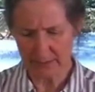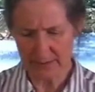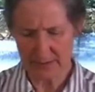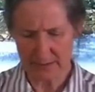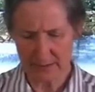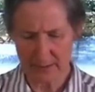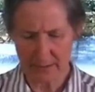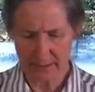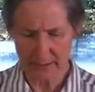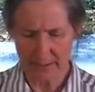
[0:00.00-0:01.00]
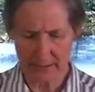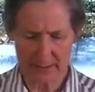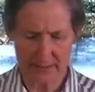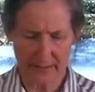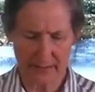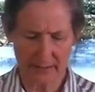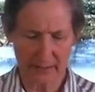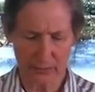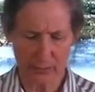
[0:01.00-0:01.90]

on the skin, and I can understand that,